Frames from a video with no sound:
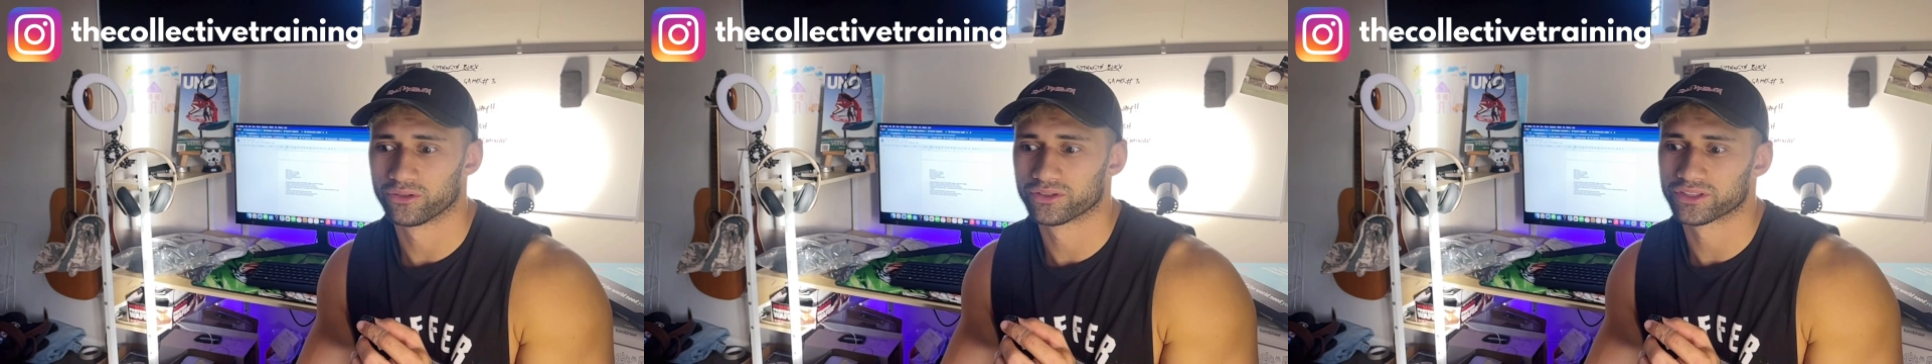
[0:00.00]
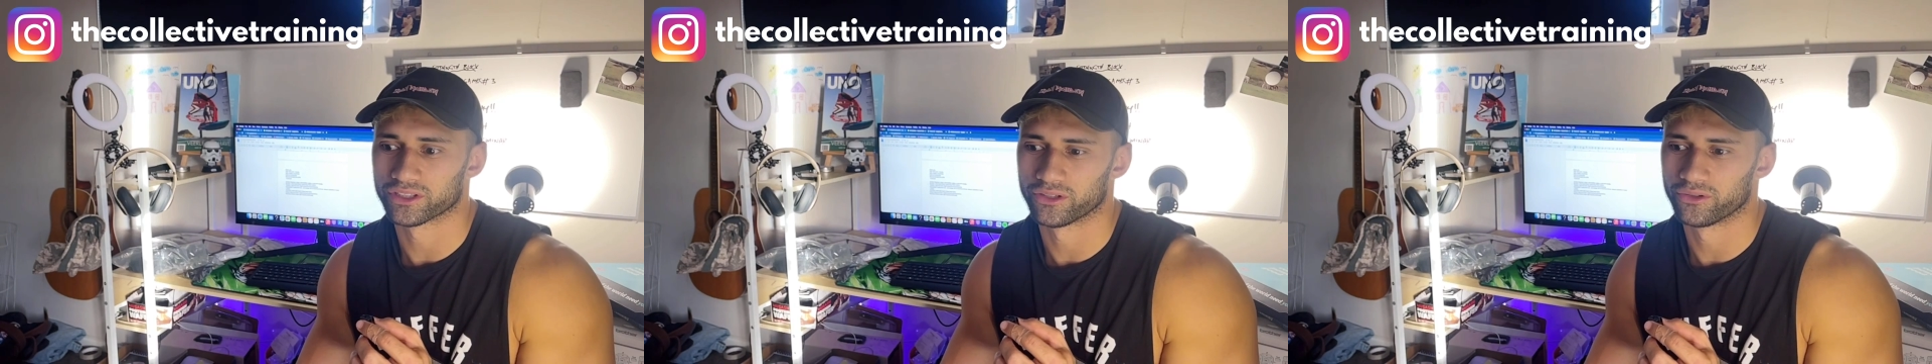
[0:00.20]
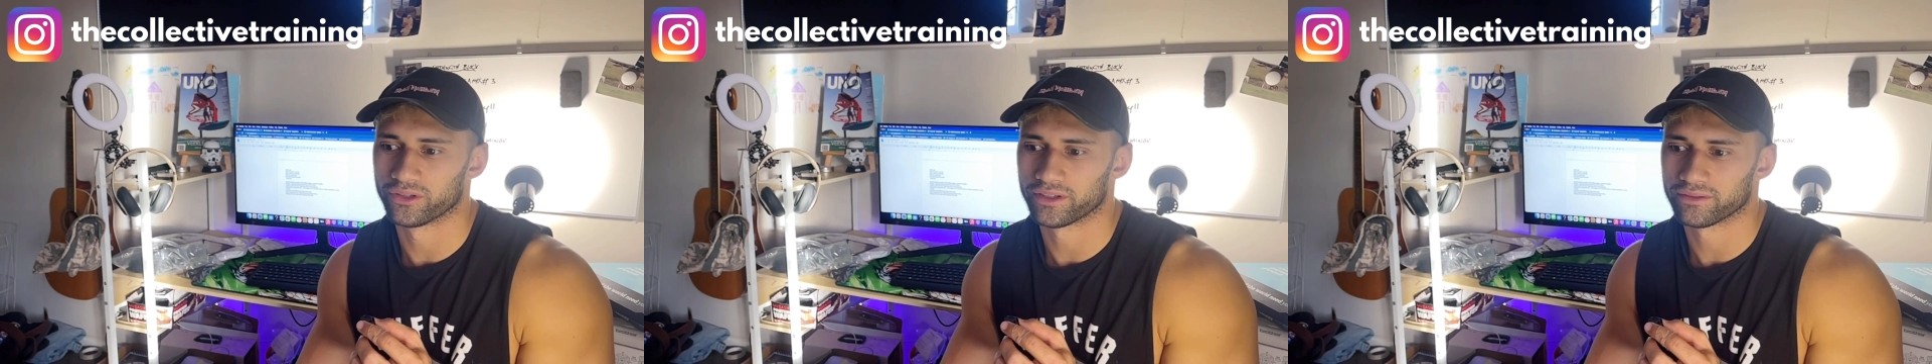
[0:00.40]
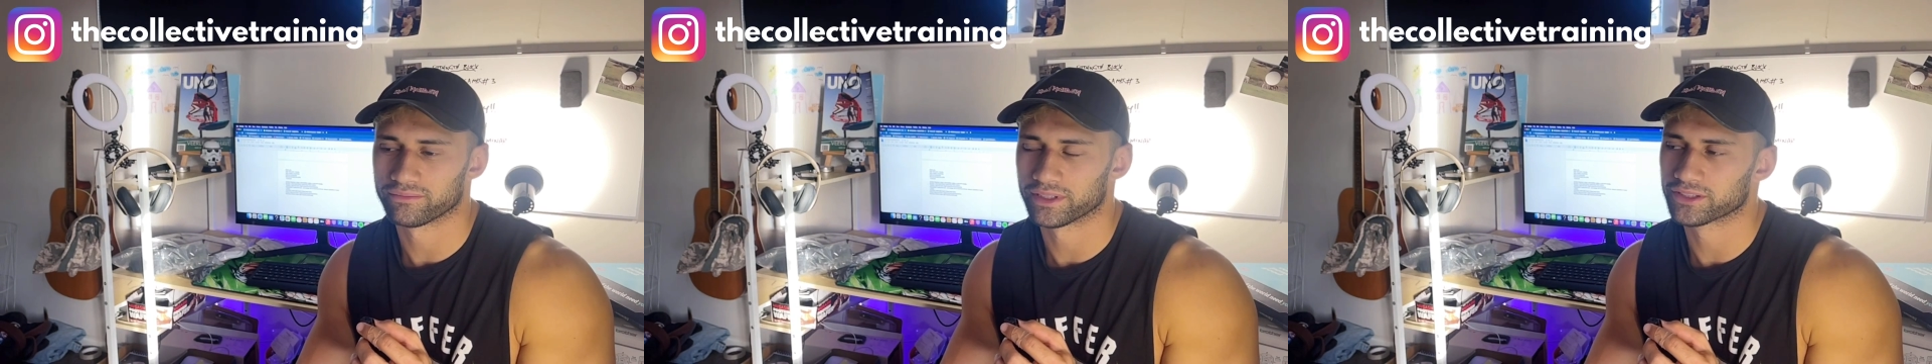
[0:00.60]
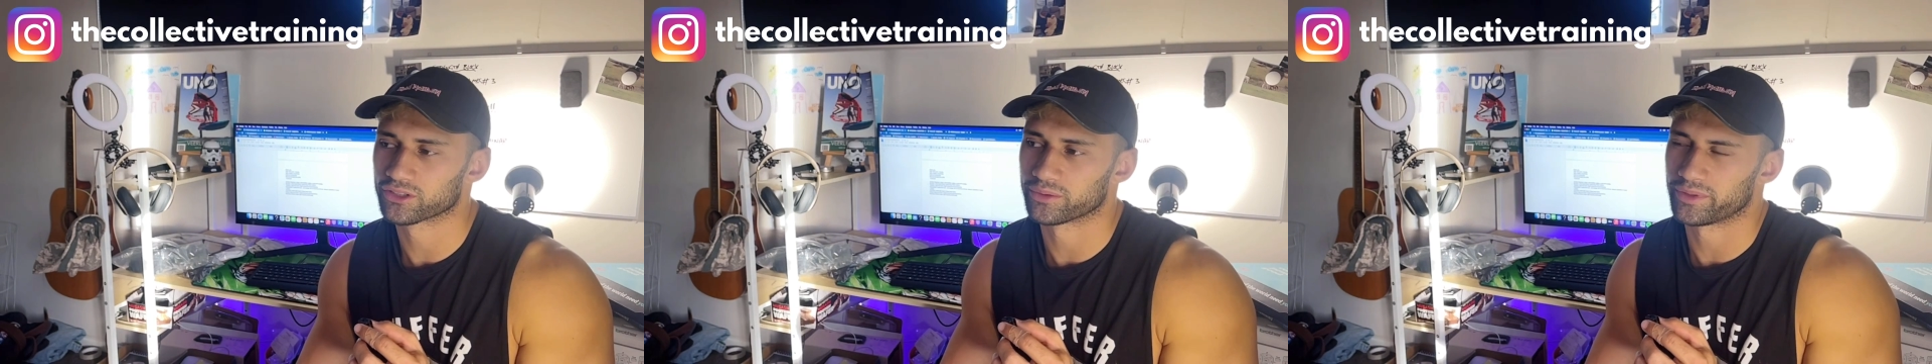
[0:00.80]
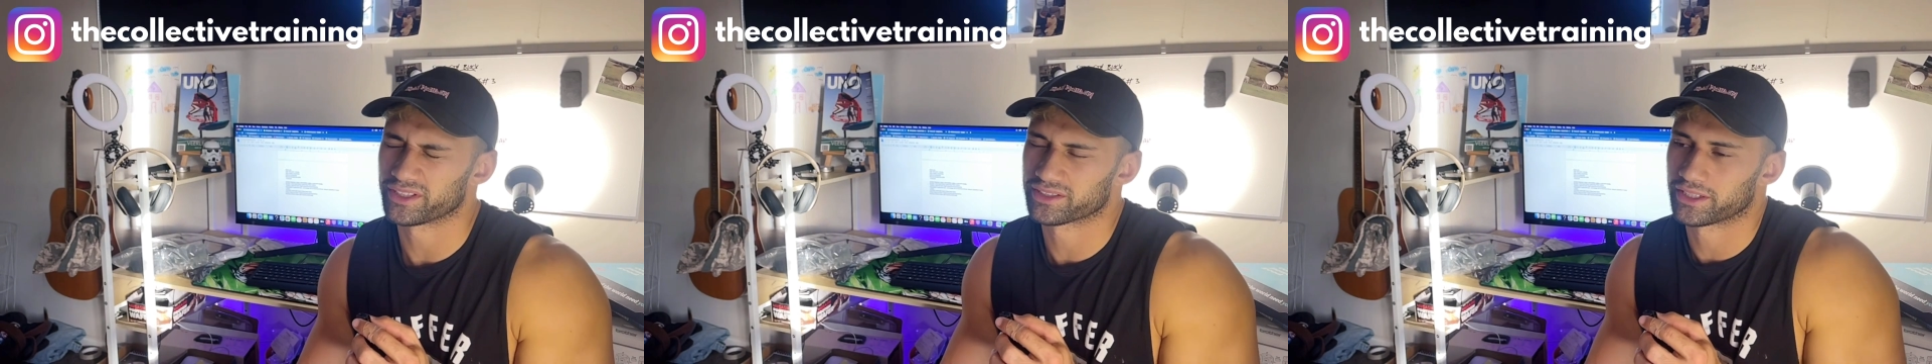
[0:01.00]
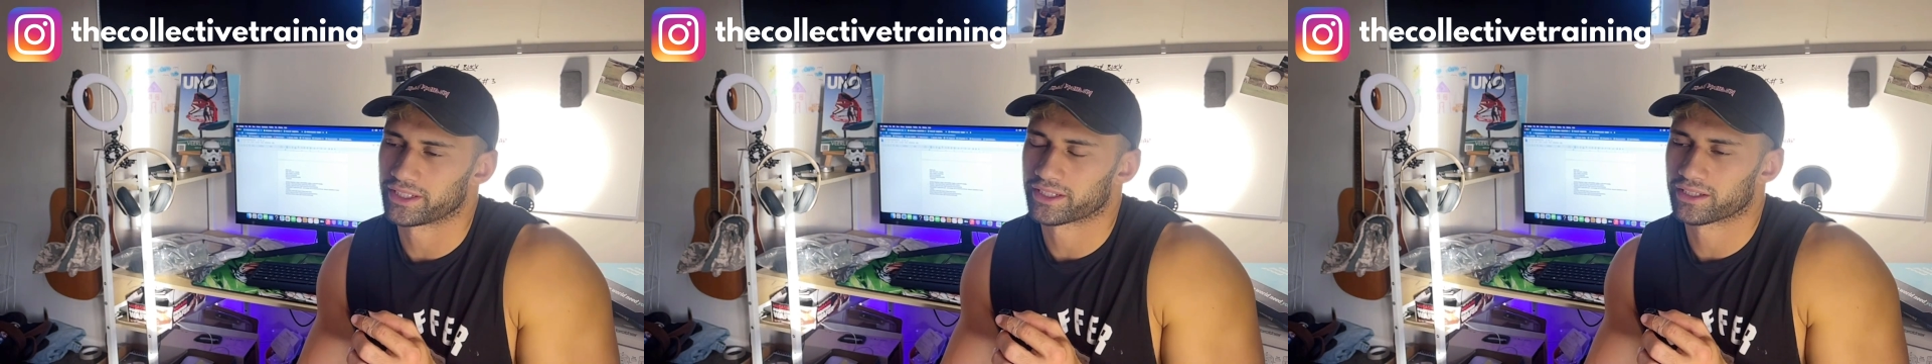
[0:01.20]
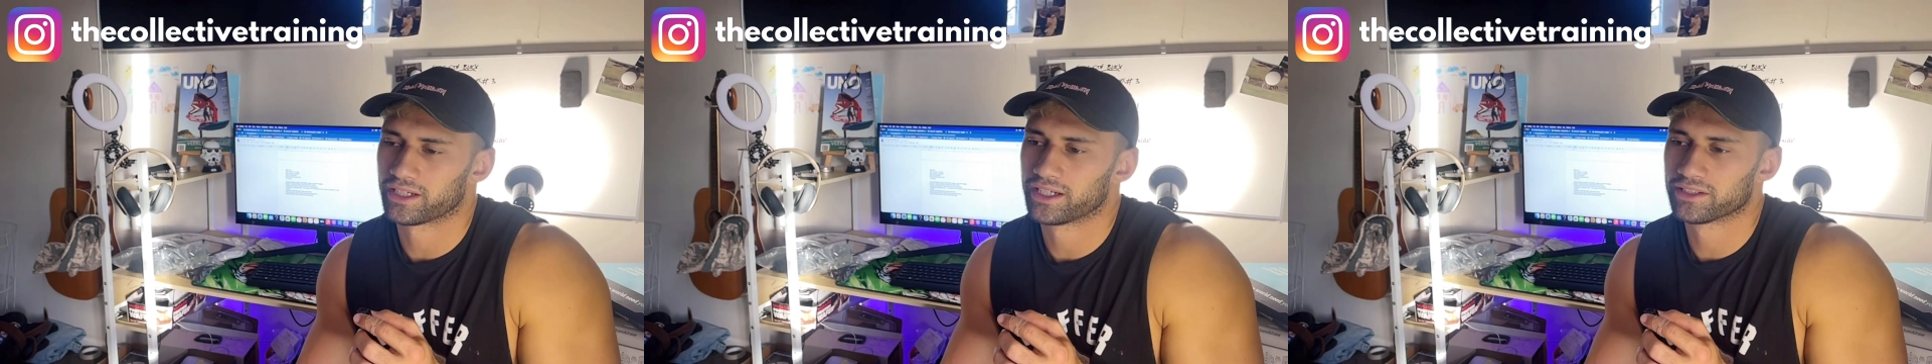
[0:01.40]
So it's almost
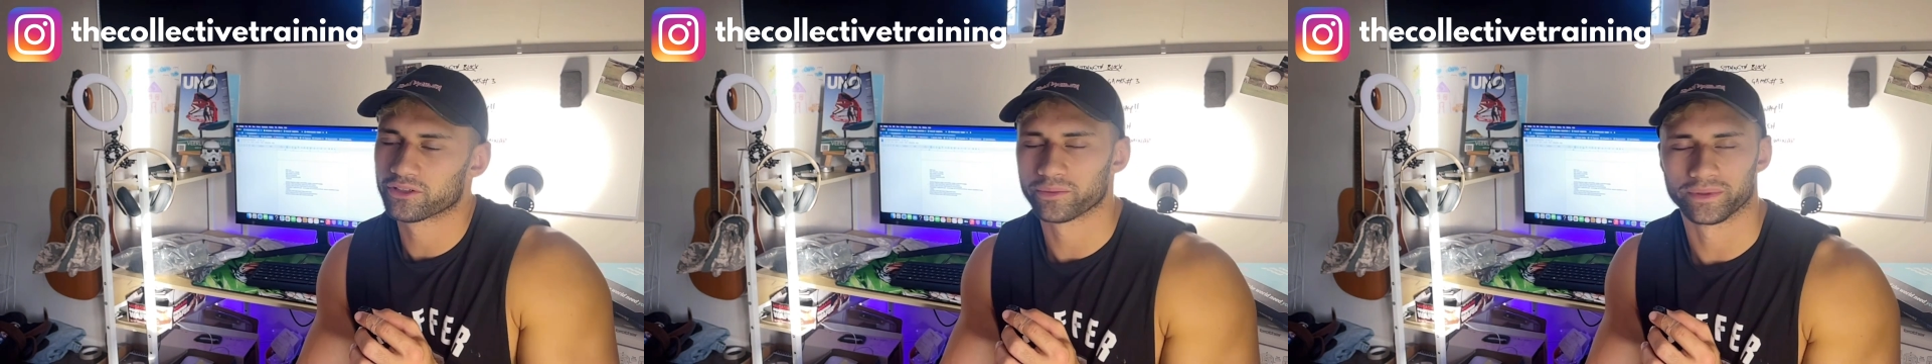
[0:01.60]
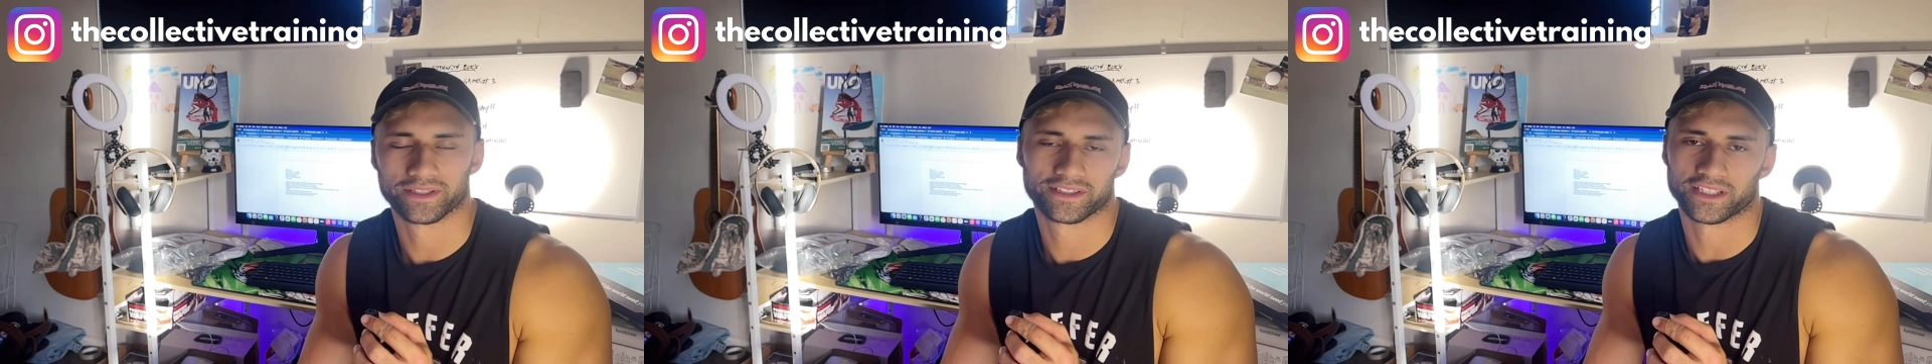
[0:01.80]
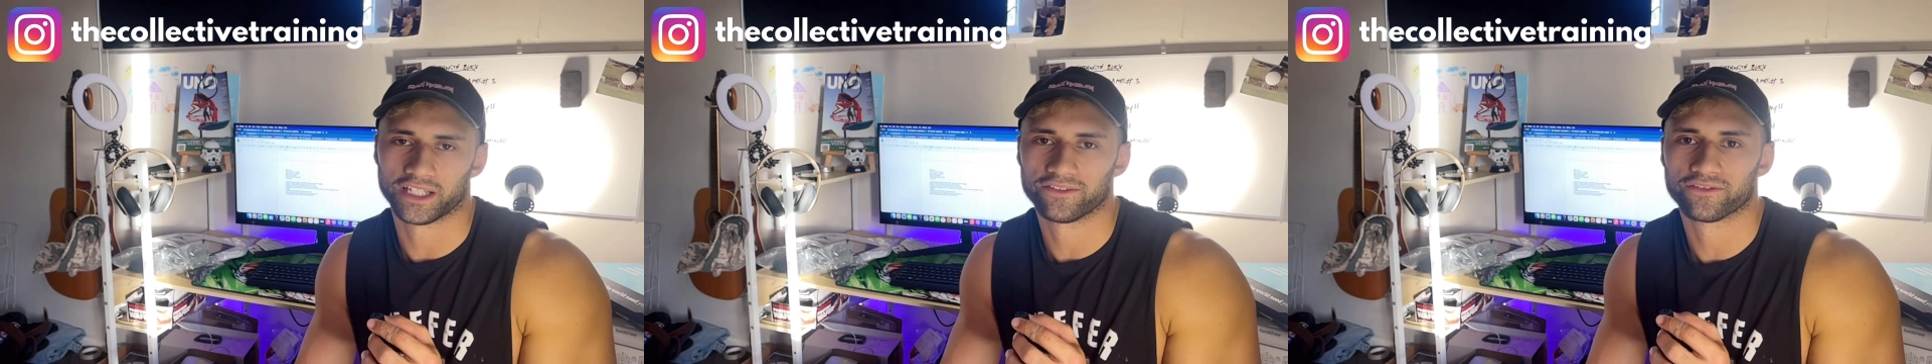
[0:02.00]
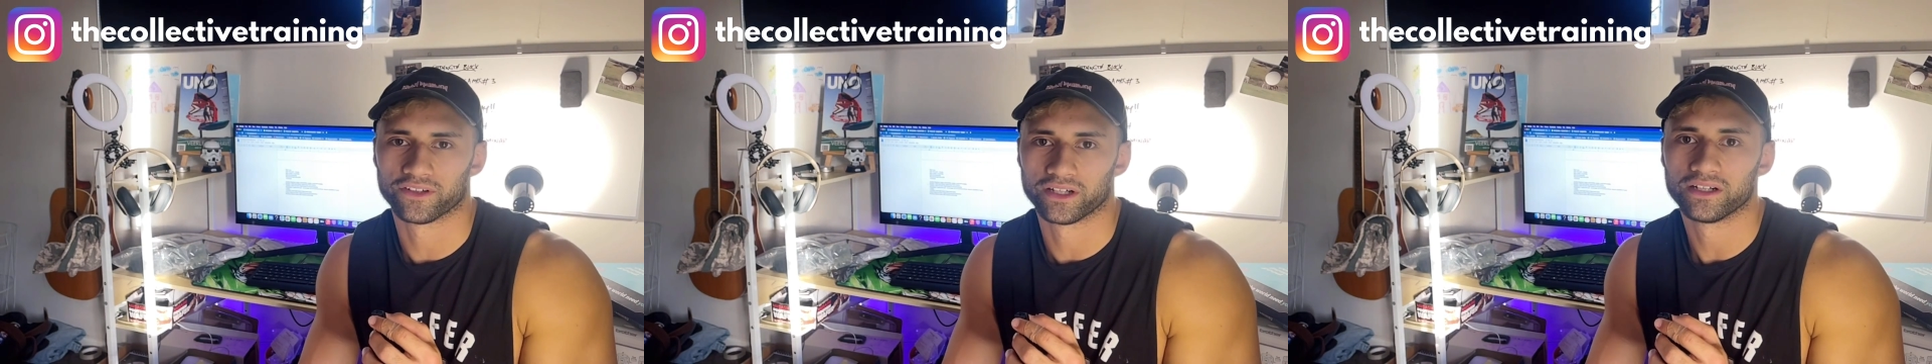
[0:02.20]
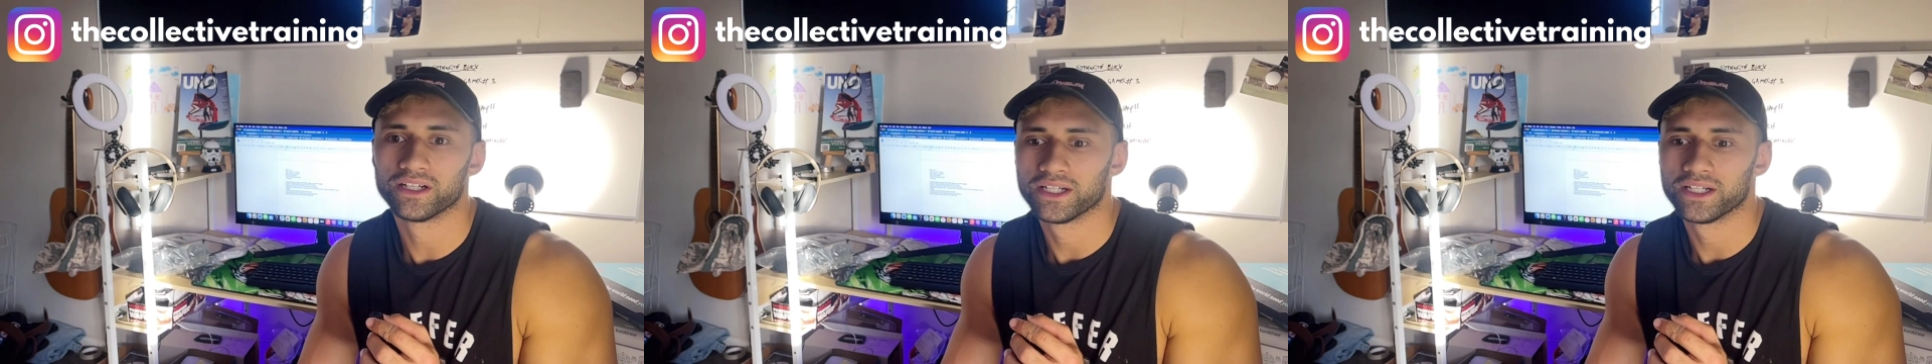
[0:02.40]
like a little bit safer